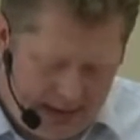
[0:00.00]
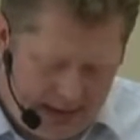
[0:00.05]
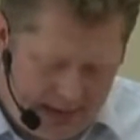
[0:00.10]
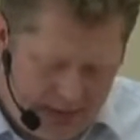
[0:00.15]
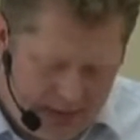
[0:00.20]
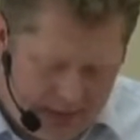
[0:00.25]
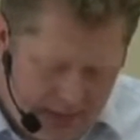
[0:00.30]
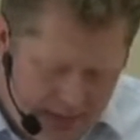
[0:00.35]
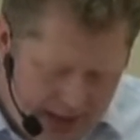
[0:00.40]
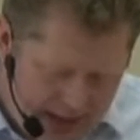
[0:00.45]

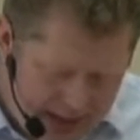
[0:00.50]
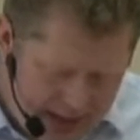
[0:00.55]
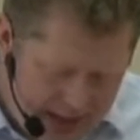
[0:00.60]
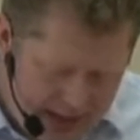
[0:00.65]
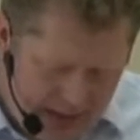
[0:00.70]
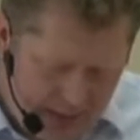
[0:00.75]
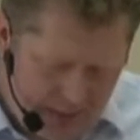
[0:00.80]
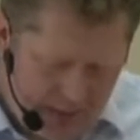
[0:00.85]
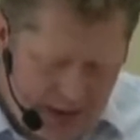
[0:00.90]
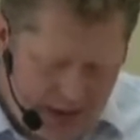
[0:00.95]
to a
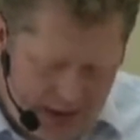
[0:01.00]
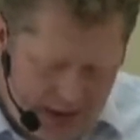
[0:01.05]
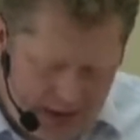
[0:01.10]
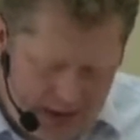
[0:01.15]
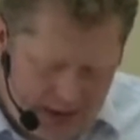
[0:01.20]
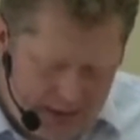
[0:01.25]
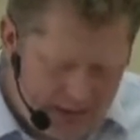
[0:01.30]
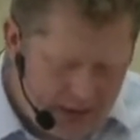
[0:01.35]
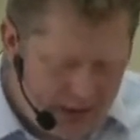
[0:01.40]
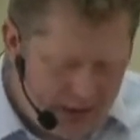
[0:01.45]
mixed up
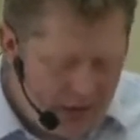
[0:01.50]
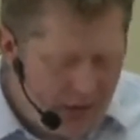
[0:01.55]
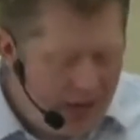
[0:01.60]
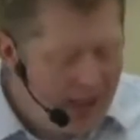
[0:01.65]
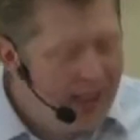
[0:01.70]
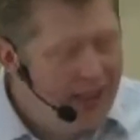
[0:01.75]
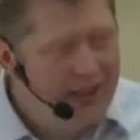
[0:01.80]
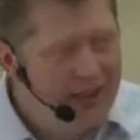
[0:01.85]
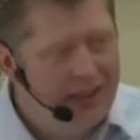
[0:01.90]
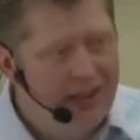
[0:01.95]
world of the
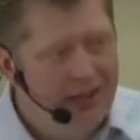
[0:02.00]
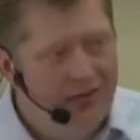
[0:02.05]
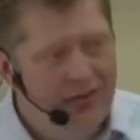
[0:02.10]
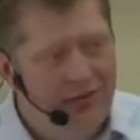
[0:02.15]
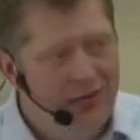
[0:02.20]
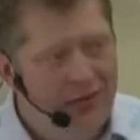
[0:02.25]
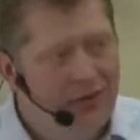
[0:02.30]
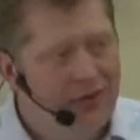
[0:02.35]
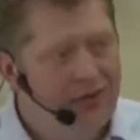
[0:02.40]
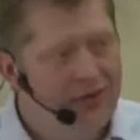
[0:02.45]
creator
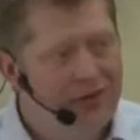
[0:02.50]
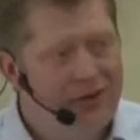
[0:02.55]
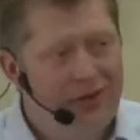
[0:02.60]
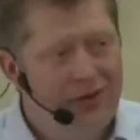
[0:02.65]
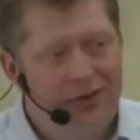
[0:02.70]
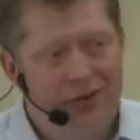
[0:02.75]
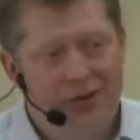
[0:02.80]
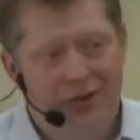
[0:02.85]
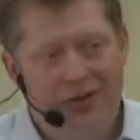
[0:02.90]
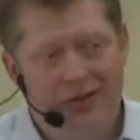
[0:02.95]
of all,
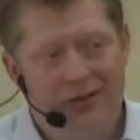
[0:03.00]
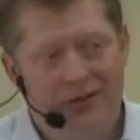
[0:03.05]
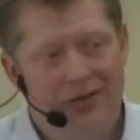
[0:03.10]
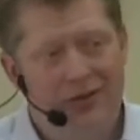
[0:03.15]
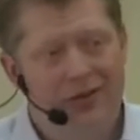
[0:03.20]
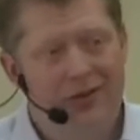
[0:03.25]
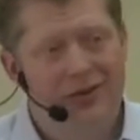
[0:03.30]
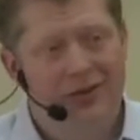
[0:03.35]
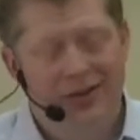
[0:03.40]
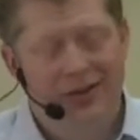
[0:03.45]
the Lord
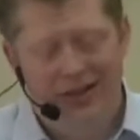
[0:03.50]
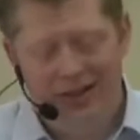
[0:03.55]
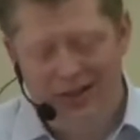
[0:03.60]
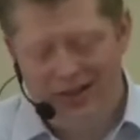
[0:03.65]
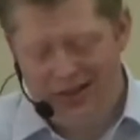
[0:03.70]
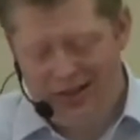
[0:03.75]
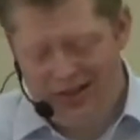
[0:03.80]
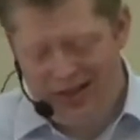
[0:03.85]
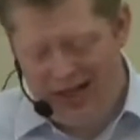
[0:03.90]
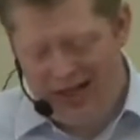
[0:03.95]
of all, the
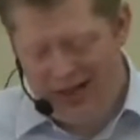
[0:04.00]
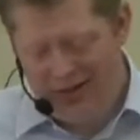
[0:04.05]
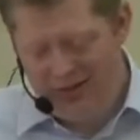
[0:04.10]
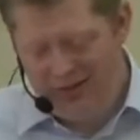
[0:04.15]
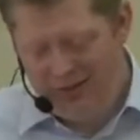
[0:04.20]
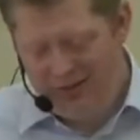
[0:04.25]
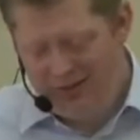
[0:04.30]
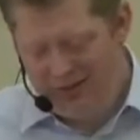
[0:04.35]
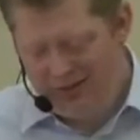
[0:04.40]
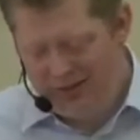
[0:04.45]

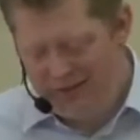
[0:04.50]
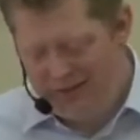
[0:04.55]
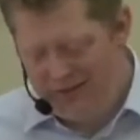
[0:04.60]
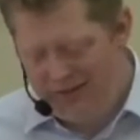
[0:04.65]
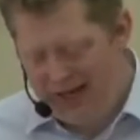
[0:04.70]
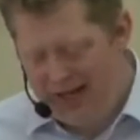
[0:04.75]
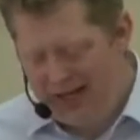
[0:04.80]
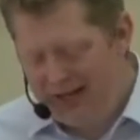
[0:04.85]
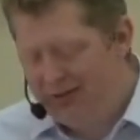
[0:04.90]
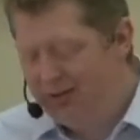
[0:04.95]
sustainer of all, the
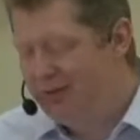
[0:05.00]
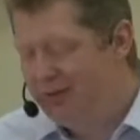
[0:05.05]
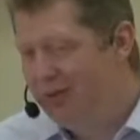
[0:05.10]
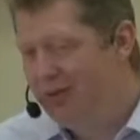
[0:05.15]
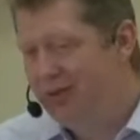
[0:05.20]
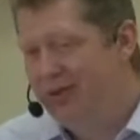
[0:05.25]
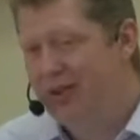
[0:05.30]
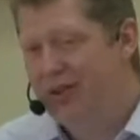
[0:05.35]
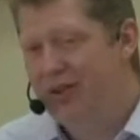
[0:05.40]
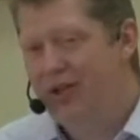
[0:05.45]
father of
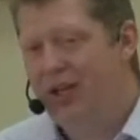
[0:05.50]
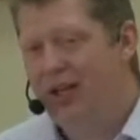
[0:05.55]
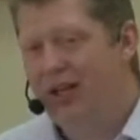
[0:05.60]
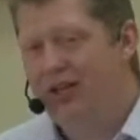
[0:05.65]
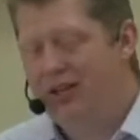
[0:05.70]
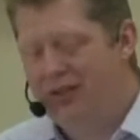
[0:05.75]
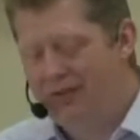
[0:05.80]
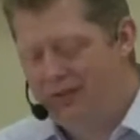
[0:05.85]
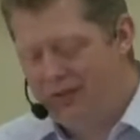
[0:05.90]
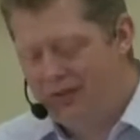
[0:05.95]
all, the
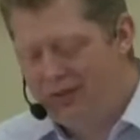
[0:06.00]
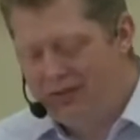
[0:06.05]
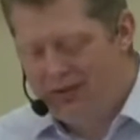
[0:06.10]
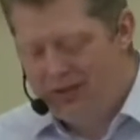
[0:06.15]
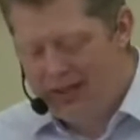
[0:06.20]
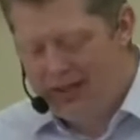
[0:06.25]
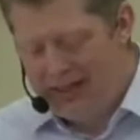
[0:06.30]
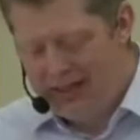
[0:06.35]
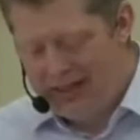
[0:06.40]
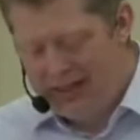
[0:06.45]
judge of
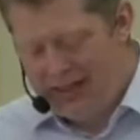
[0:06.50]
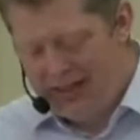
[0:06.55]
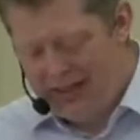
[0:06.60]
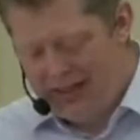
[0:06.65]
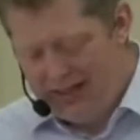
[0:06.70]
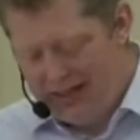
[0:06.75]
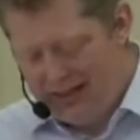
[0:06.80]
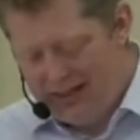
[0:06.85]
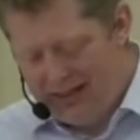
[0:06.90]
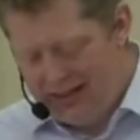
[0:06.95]
all,
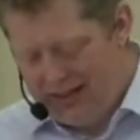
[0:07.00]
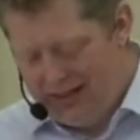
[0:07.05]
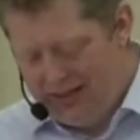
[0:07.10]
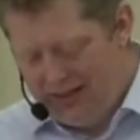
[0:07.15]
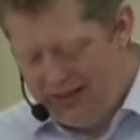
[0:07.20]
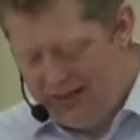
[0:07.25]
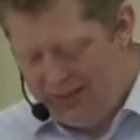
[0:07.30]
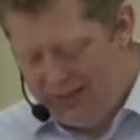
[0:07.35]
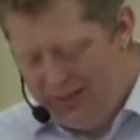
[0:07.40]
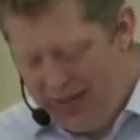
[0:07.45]

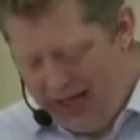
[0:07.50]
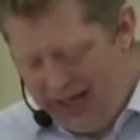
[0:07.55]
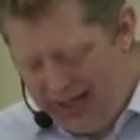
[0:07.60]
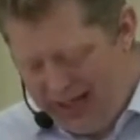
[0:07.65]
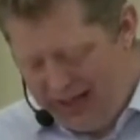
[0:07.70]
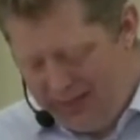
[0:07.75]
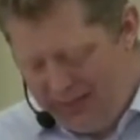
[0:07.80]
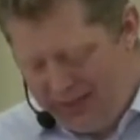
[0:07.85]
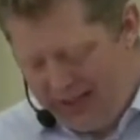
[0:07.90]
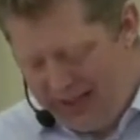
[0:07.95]
who has
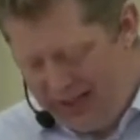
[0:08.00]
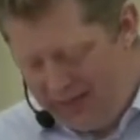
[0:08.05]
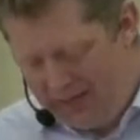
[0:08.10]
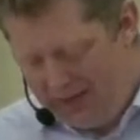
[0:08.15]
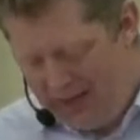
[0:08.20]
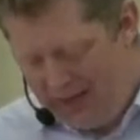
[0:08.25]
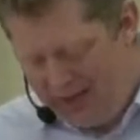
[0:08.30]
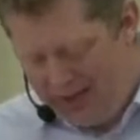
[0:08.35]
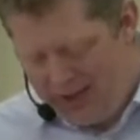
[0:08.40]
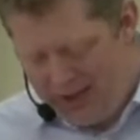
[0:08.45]
made
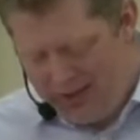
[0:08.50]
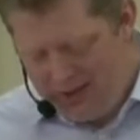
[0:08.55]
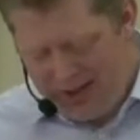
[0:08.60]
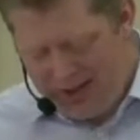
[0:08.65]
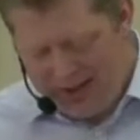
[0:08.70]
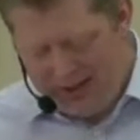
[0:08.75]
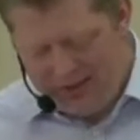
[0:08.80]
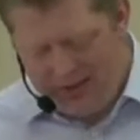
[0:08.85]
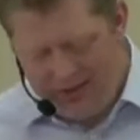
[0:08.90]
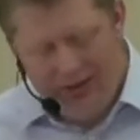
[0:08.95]
himself known to
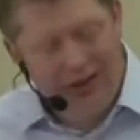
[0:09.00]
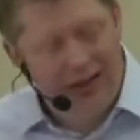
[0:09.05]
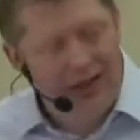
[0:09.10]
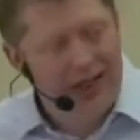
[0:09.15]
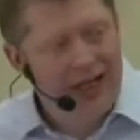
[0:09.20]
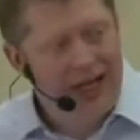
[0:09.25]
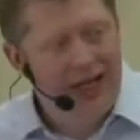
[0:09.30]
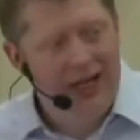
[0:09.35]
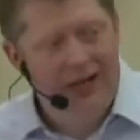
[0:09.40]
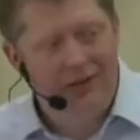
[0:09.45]
us through
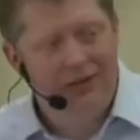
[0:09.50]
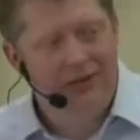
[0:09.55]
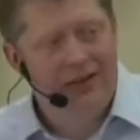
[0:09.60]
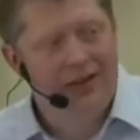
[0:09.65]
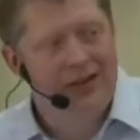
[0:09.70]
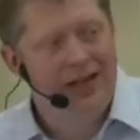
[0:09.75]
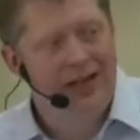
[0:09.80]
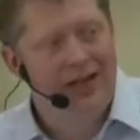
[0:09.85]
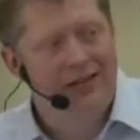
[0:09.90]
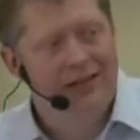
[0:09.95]
the life
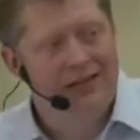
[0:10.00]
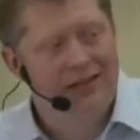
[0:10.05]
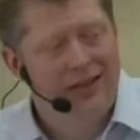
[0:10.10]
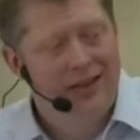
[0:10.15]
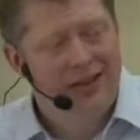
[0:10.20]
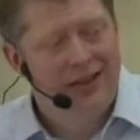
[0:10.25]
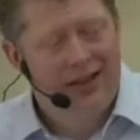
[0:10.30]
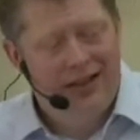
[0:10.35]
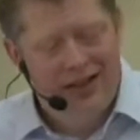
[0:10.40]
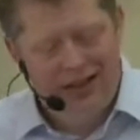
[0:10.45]
and death
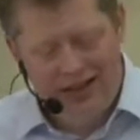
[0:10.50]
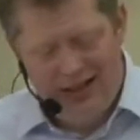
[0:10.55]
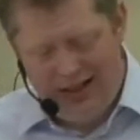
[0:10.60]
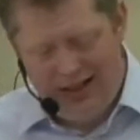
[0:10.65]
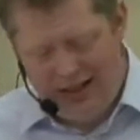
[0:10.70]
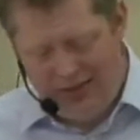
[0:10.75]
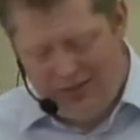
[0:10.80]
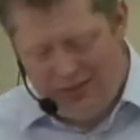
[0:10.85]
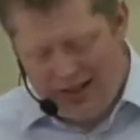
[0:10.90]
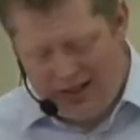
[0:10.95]

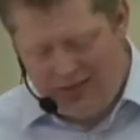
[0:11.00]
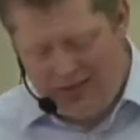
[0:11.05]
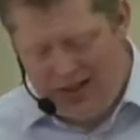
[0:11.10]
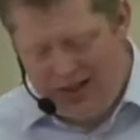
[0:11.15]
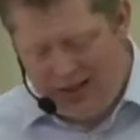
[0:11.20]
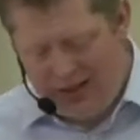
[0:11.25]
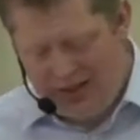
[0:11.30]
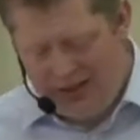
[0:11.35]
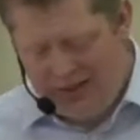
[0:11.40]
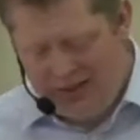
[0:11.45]
and
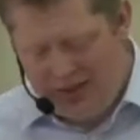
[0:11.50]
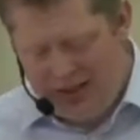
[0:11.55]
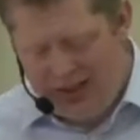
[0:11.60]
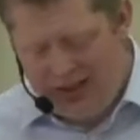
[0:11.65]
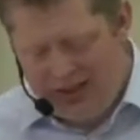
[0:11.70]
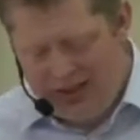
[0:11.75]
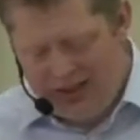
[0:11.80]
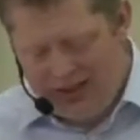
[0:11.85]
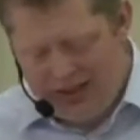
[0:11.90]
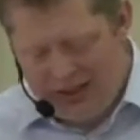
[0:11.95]
resurrection of
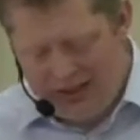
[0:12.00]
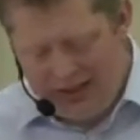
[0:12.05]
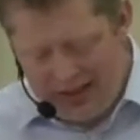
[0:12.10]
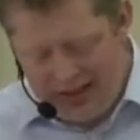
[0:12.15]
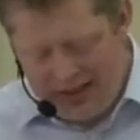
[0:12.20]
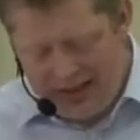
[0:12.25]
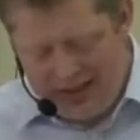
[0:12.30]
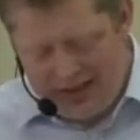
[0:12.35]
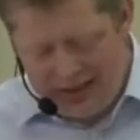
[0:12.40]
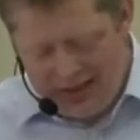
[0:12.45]
Jesus. And
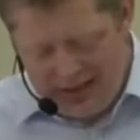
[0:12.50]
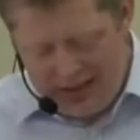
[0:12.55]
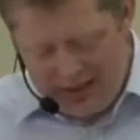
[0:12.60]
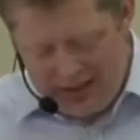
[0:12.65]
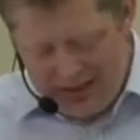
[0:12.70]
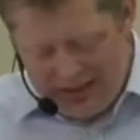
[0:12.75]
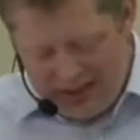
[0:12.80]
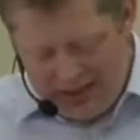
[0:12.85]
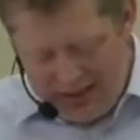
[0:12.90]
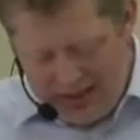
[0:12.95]
this
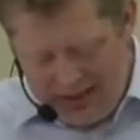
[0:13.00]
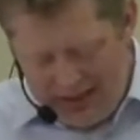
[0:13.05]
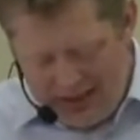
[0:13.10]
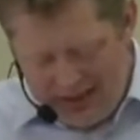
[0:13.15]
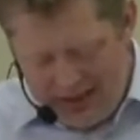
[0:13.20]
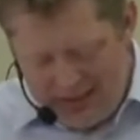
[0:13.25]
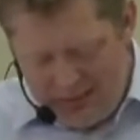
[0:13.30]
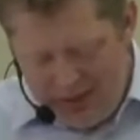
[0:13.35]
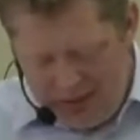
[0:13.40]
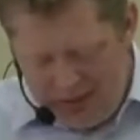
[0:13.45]

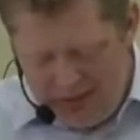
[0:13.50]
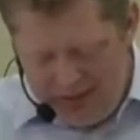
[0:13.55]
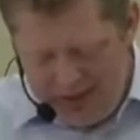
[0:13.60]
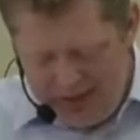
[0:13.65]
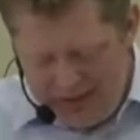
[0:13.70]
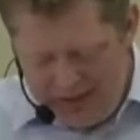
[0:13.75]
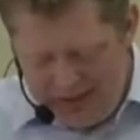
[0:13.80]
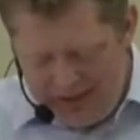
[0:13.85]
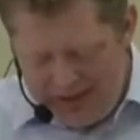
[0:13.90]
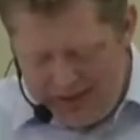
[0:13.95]
is a
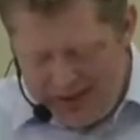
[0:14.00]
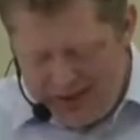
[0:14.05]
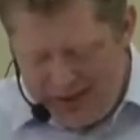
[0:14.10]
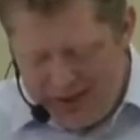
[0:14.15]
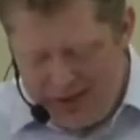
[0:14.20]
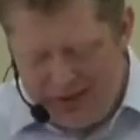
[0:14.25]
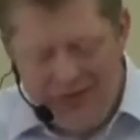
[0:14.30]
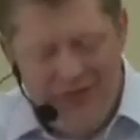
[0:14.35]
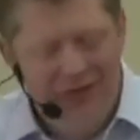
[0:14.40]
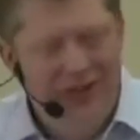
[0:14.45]
moment of
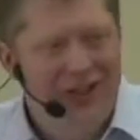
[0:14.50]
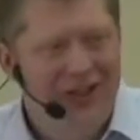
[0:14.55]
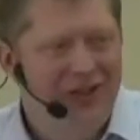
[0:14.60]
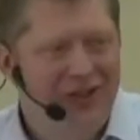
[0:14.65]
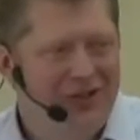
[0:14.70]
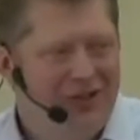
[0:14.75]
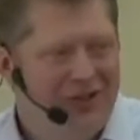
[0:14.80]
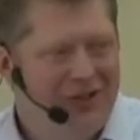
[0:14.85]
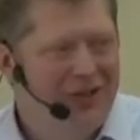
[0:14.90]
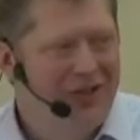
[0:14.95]
decision for
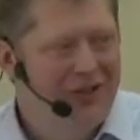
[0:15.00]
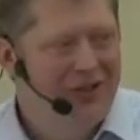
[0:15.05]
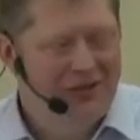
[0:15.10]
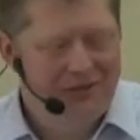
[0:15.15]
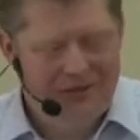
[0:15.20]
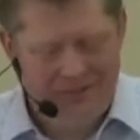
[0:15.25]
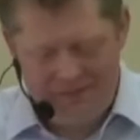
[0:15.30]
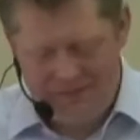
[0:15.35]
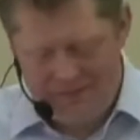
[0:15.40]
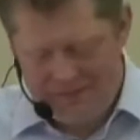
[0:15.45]
you too.